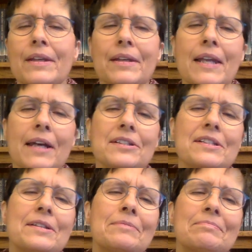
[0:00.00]

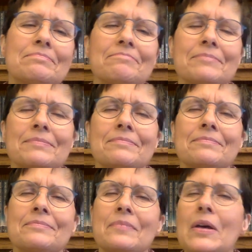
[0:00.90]
next.
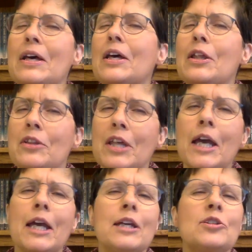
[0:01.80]

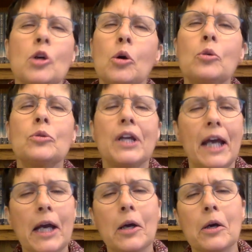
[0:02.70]
They don't
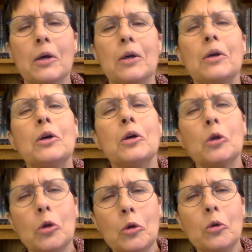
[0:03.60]
care
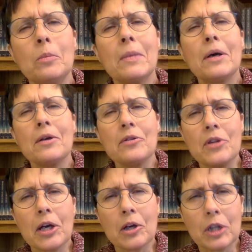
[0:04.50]
whom
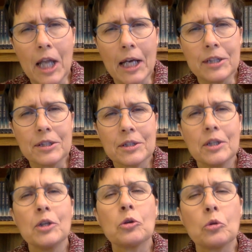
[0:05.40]
their light
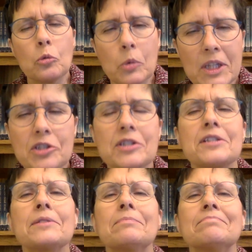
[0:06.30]

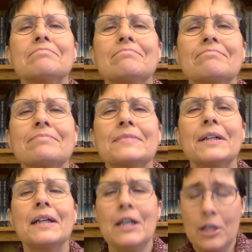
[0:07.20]
reaches.
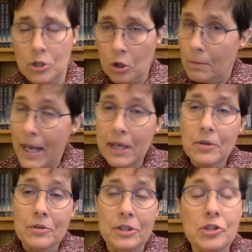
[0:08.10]
No
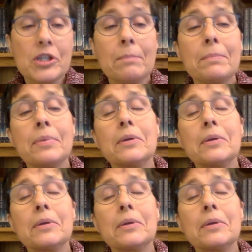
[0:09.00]
matter the ship